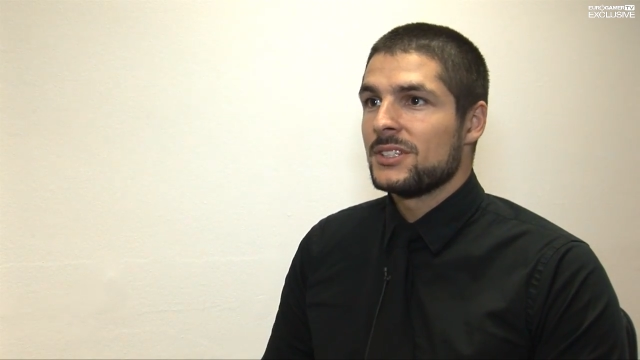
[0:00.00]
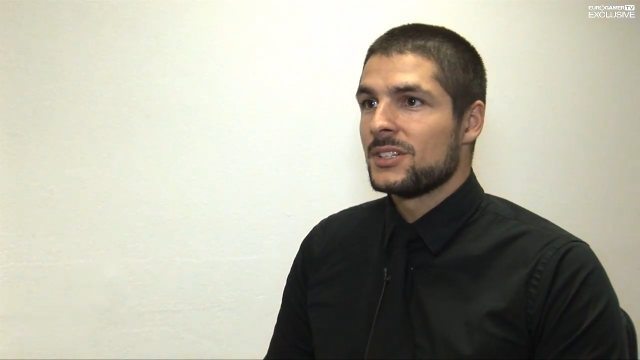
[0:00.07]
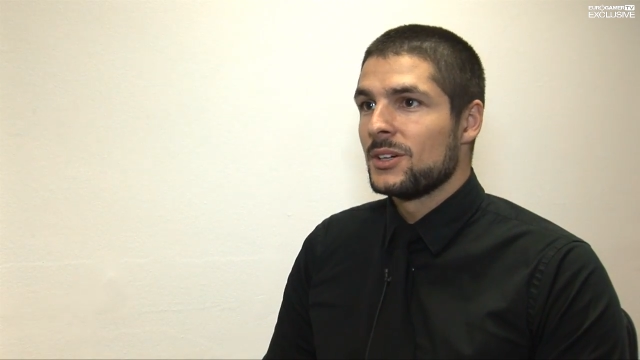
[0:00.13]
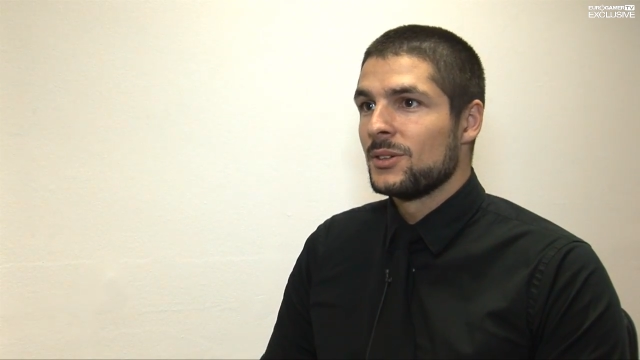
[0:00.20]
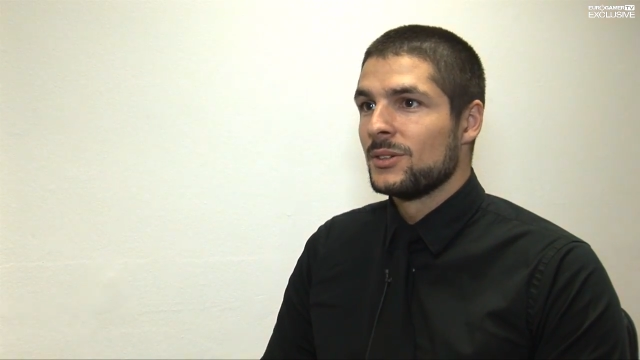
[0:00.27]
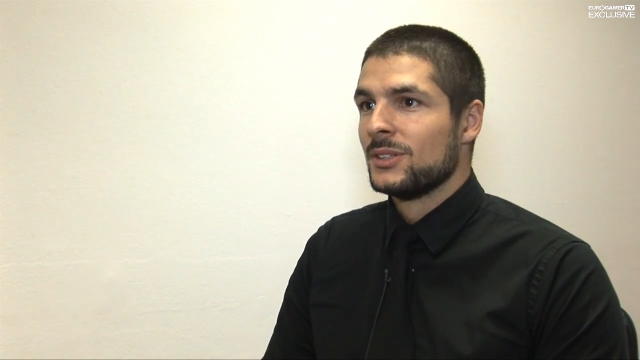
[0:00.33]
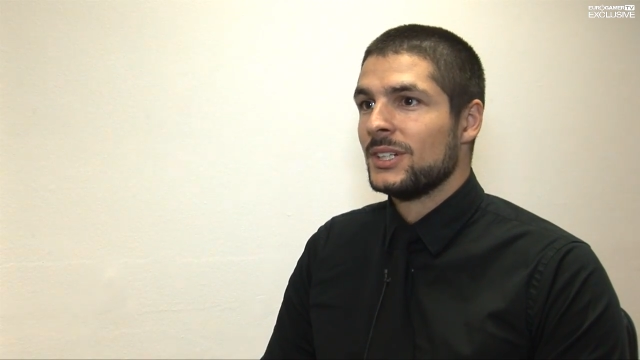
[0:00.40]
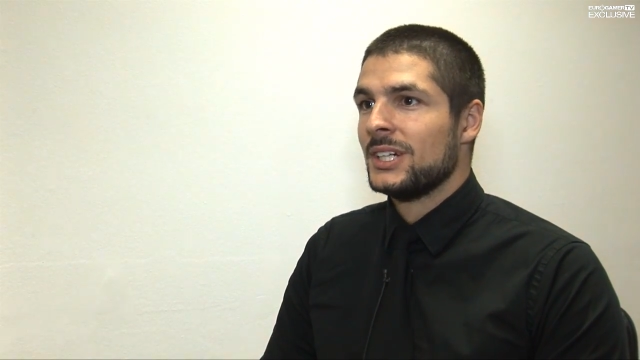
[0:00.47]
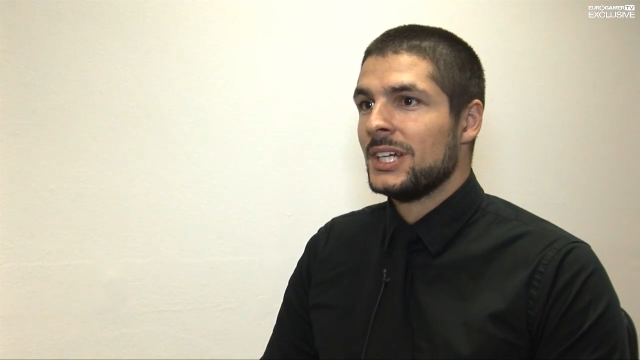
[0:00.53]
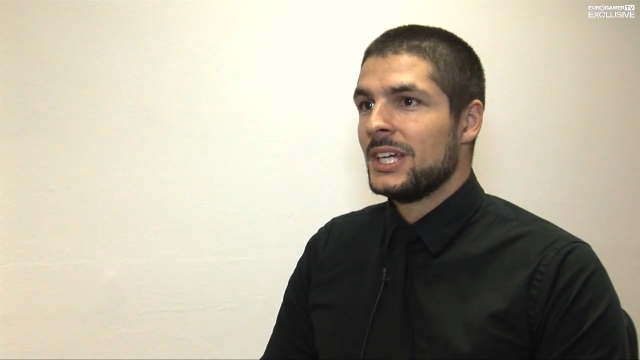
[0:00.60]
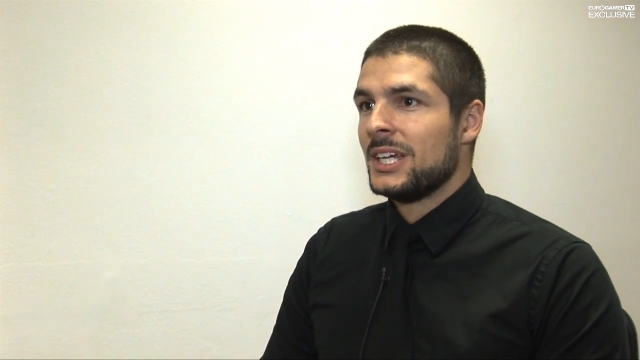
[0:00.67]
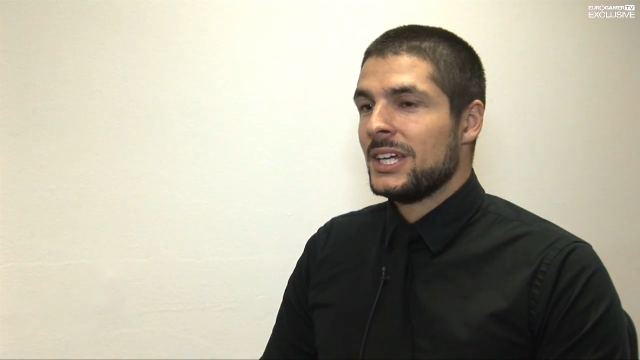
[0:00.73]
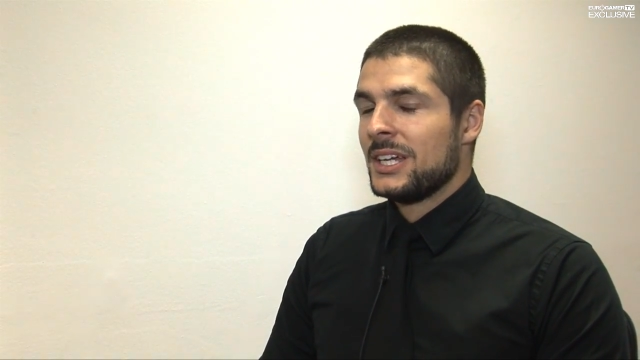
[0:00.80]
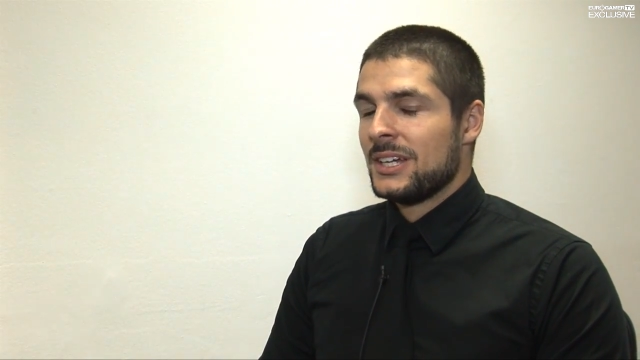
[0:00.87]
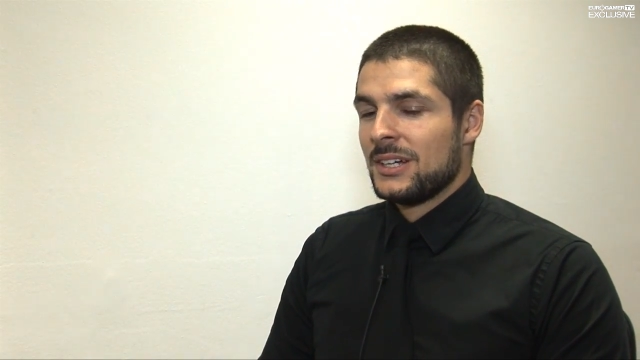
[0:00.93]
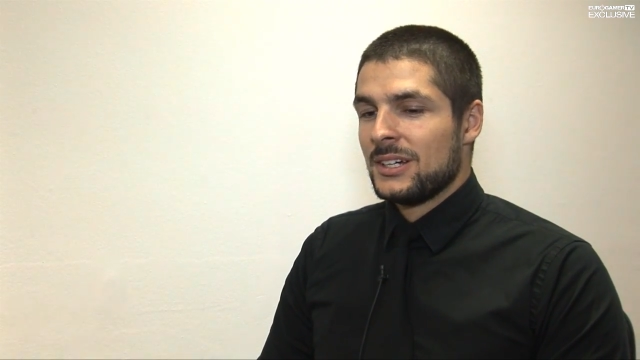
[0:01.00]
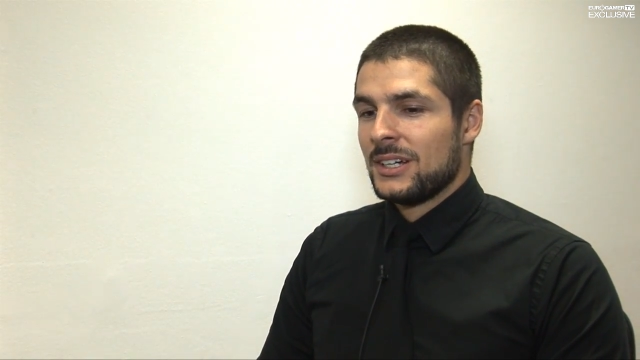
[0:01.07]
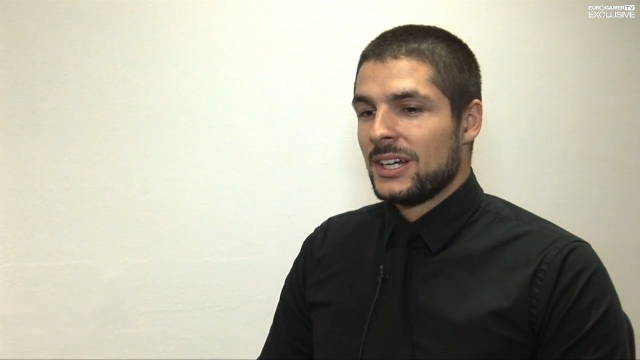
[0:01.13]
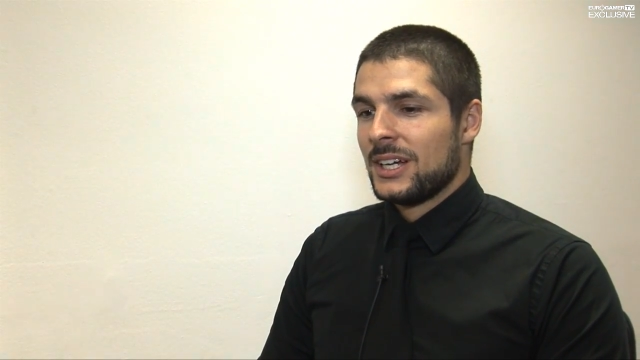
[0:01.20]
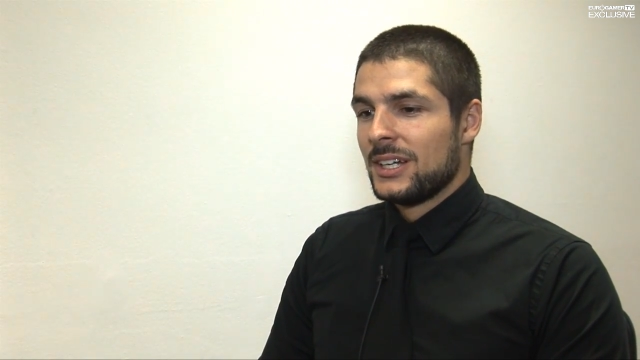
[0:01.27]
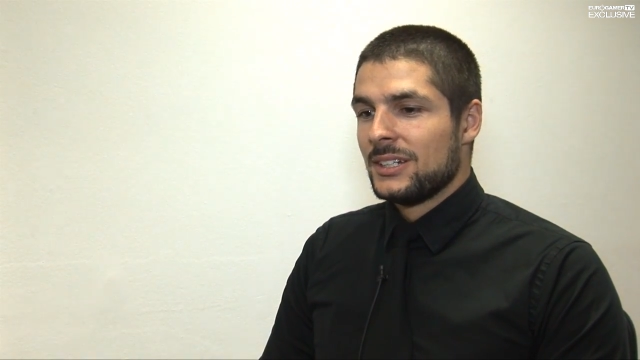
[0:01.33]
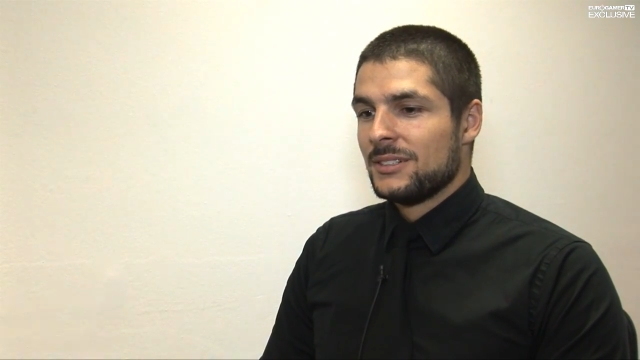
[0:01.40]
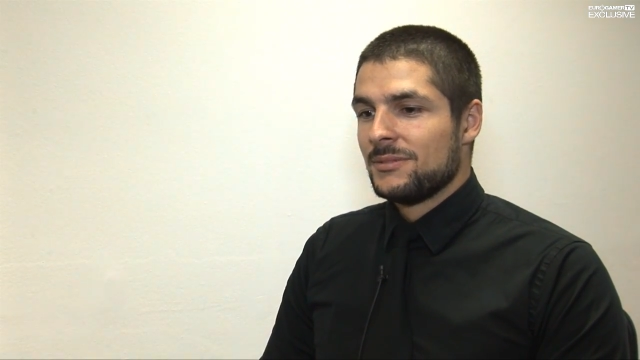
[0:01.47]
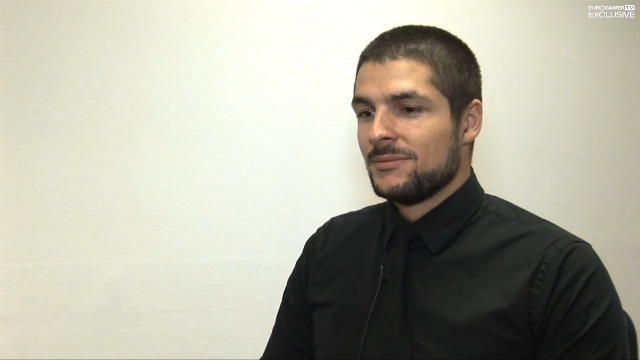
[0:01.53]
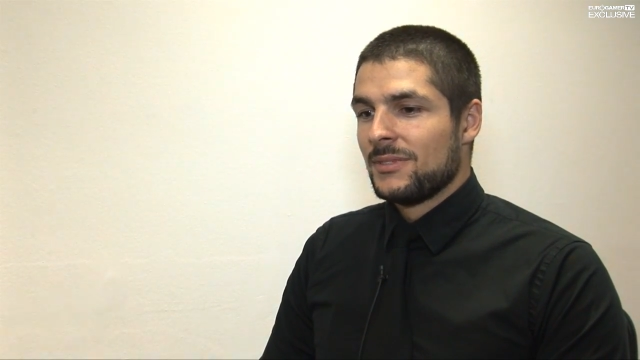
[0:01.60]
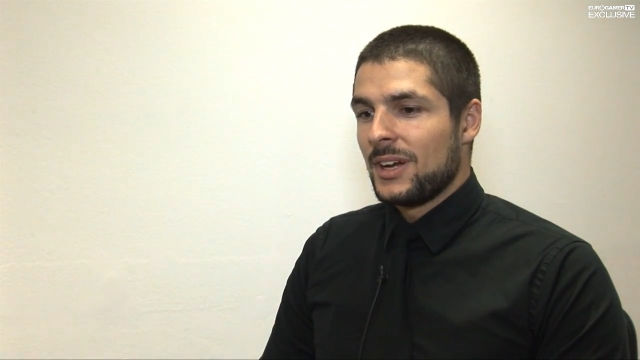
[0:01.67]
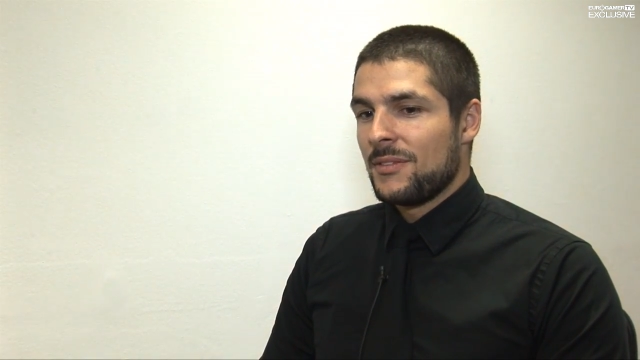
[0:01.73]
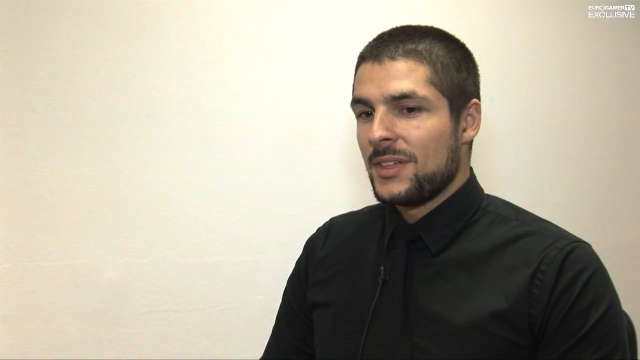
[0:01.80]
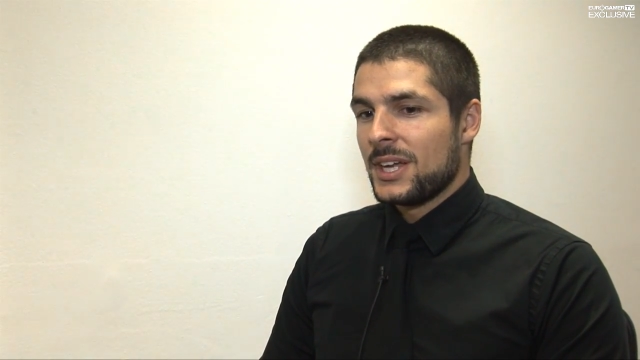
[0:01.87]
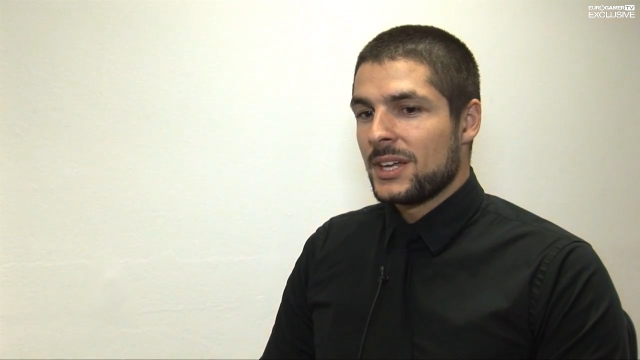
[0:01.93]
So
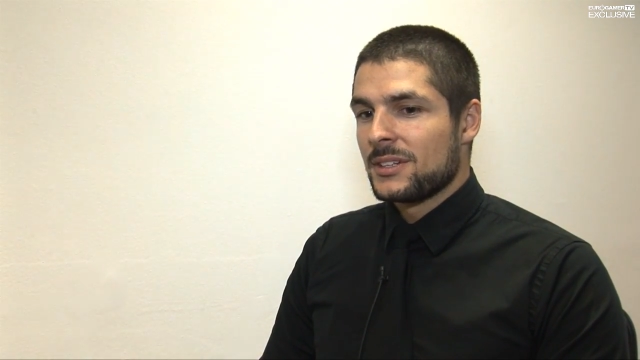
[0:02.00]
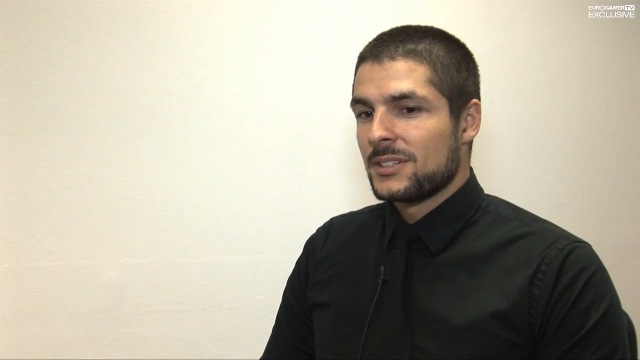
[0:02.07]
I think